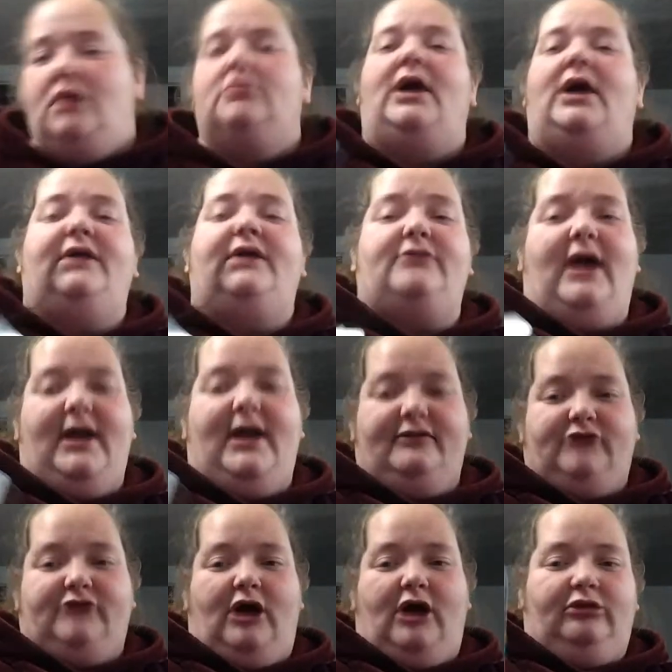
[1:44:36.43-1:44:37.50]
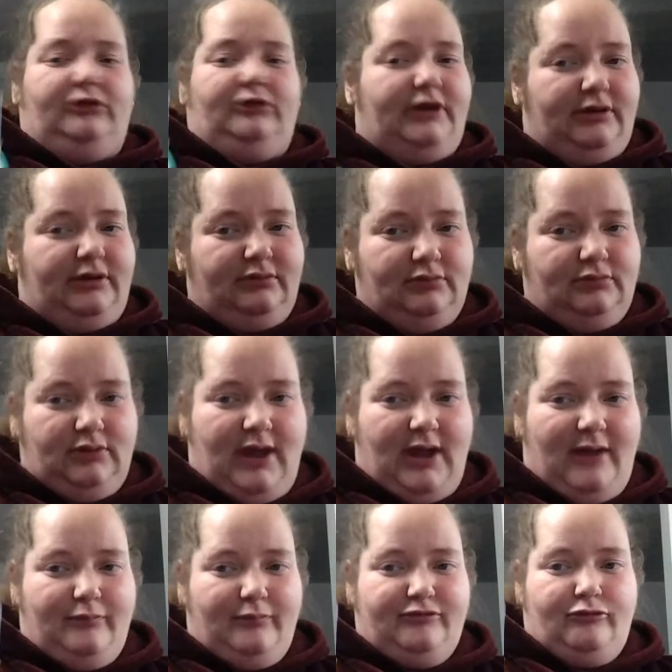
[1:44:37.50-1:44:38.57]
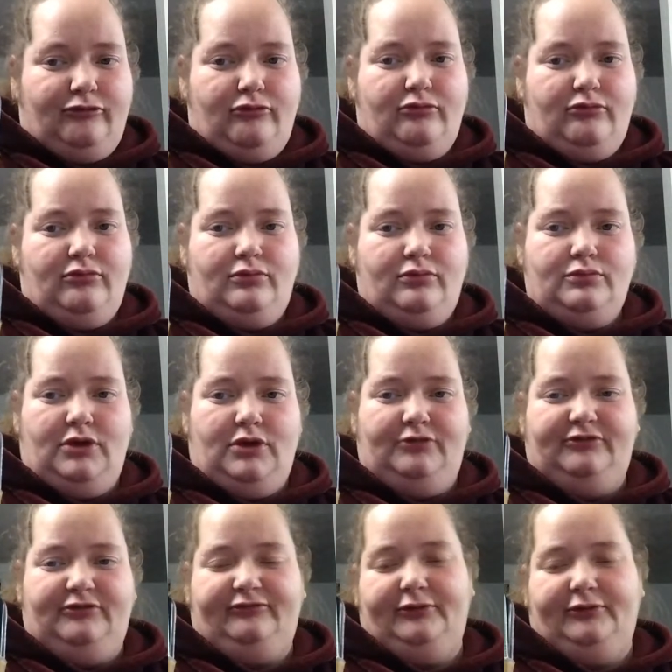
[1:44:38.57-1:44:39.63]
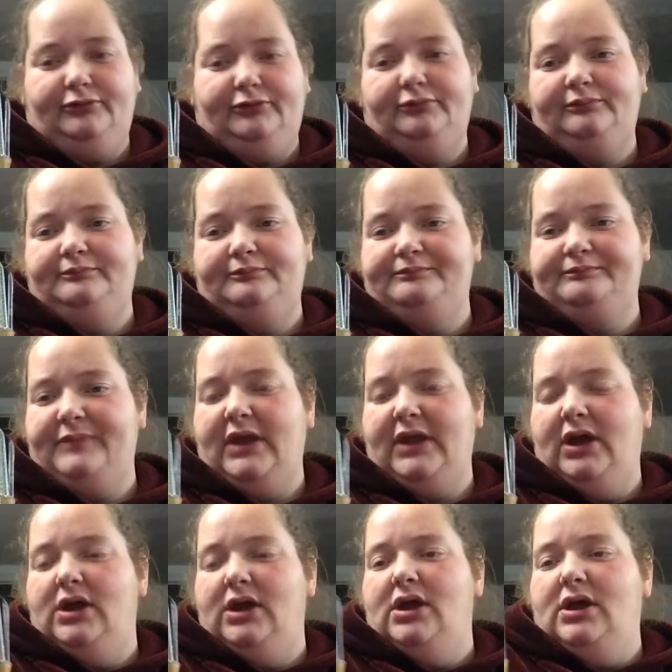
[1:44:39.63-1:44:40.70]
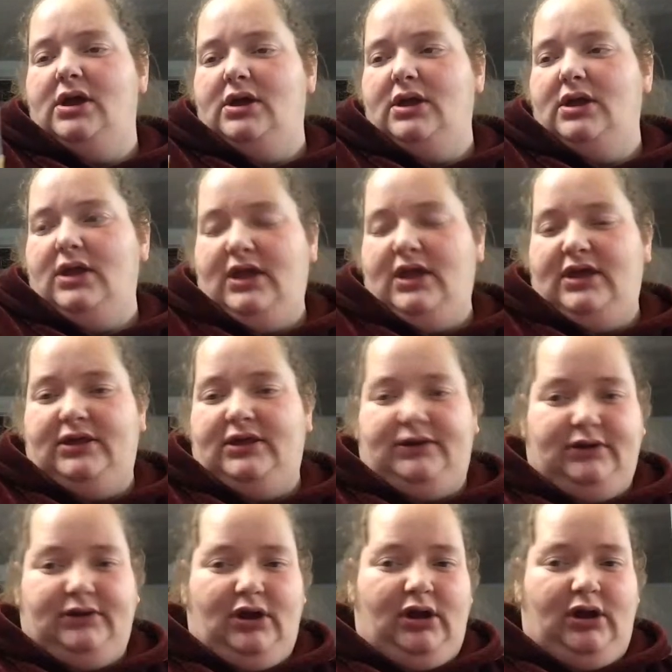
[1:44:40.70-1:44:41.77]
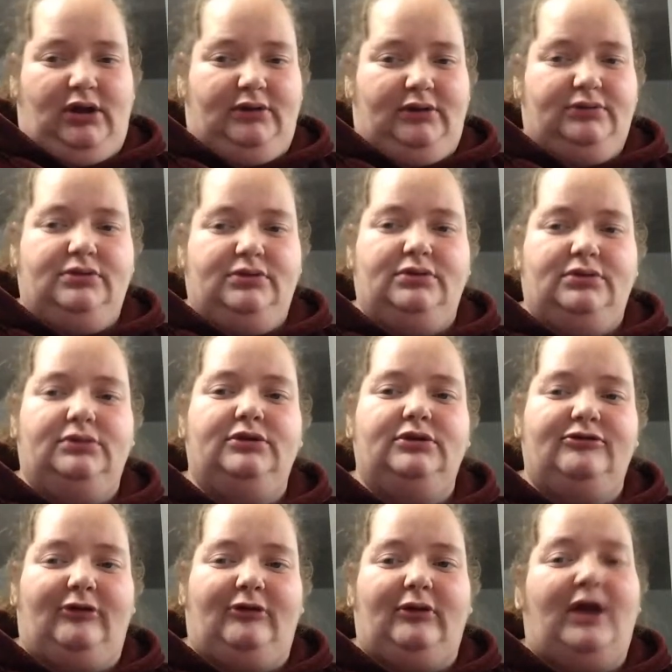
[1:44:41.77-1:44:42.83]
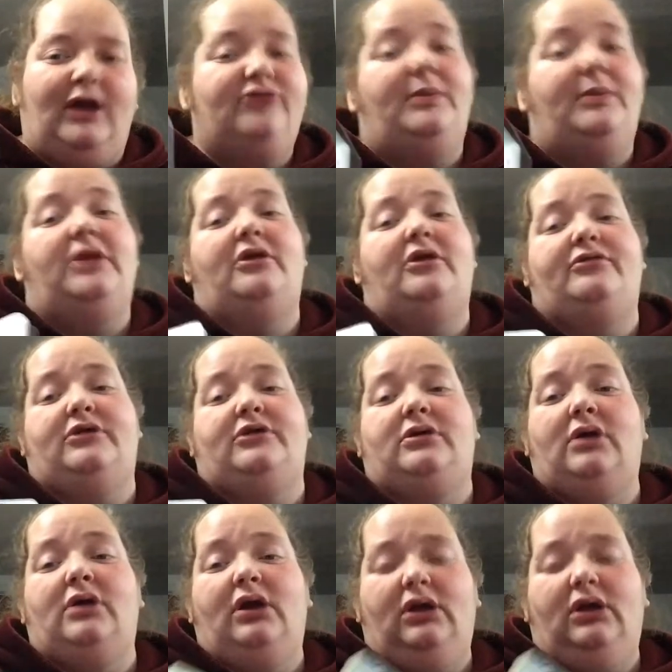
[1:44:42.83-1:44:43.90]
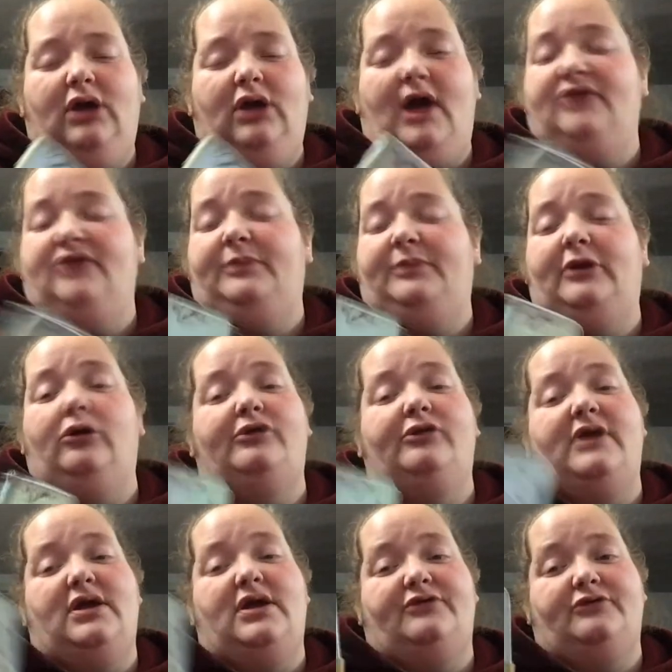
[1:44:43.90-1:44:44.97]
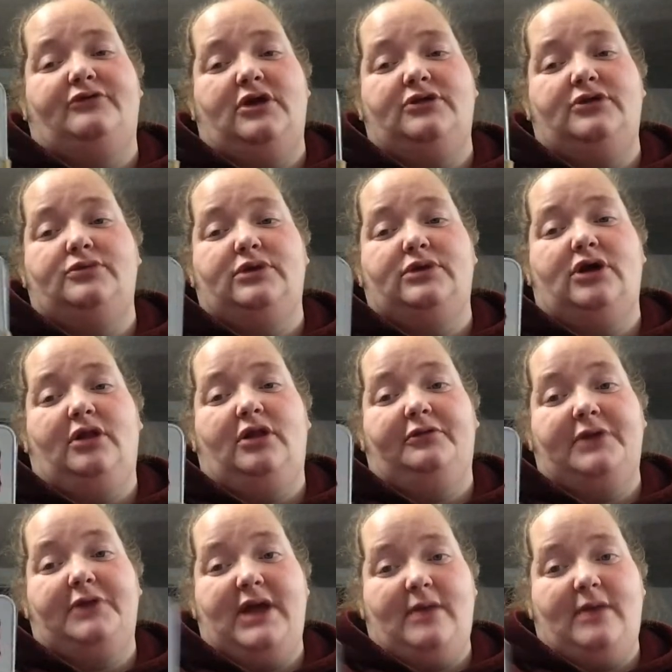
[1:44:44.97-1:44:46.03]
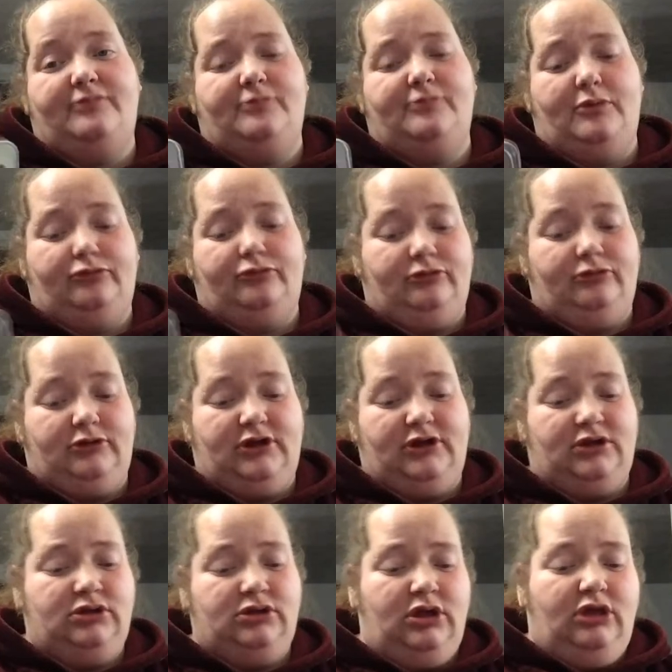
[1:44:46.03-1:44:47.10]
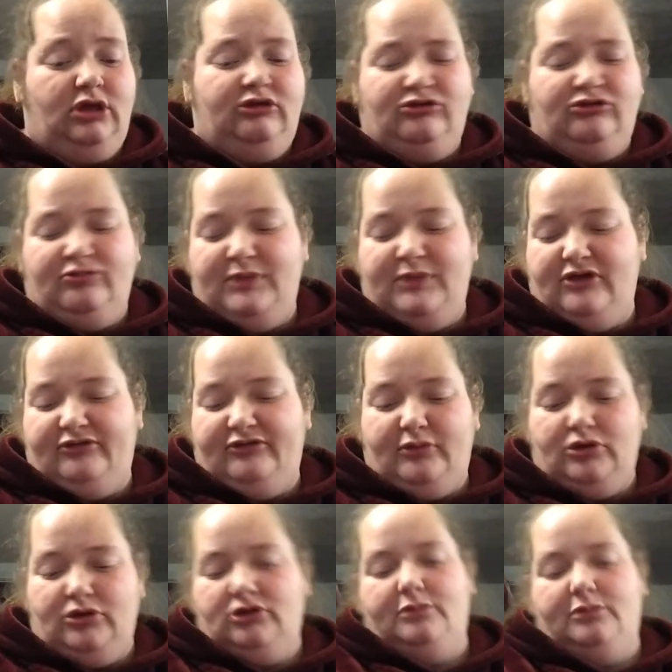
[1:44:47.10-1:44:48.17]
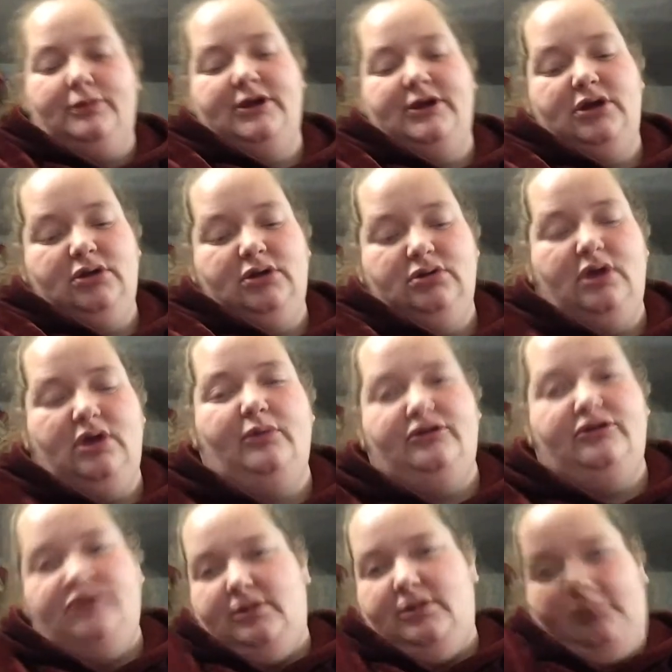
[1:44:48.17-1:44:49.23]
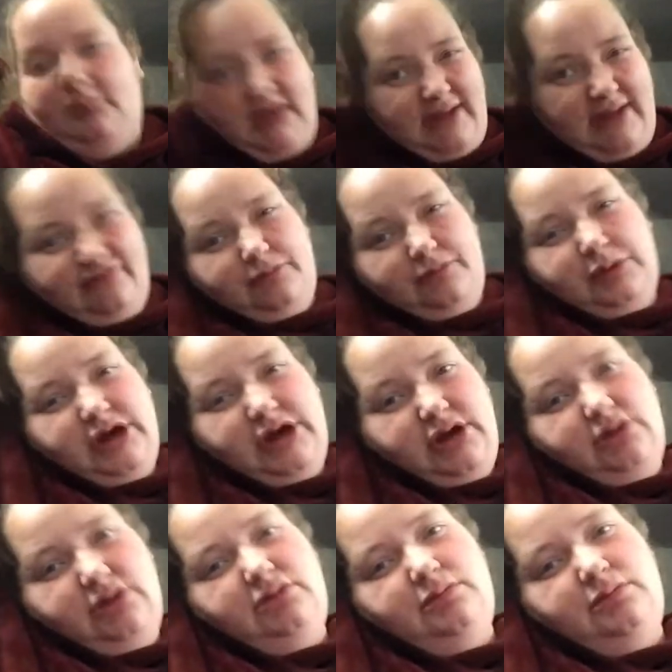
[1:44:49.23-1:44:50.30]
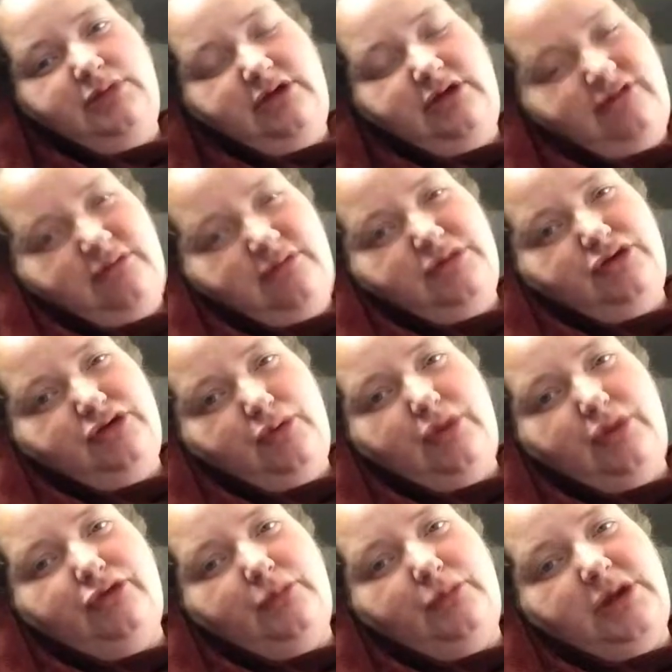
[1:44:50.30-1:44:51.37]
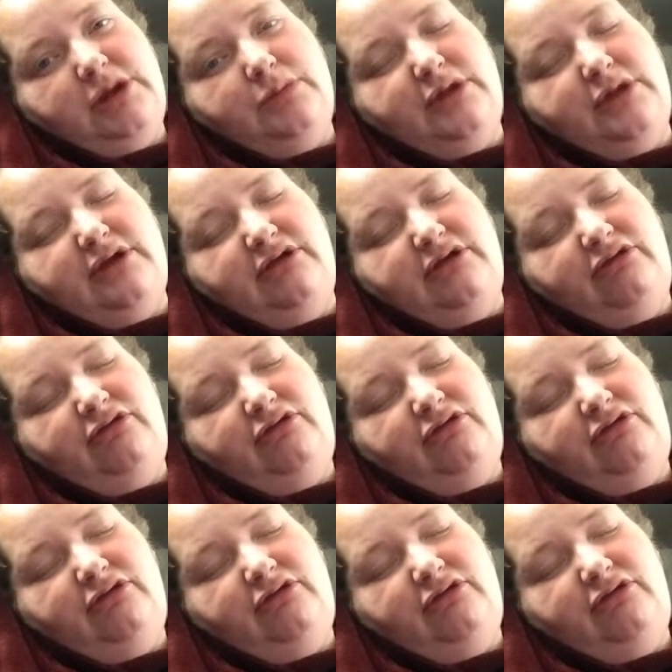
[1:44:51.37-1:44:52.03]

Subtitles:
I have coloring apps on this phone, and so I spent nothing. I spent all day yesterday doing coloring apps most of the day, just because I wanted a break. I wanted to give my hands a break because I've been doing so many blankets.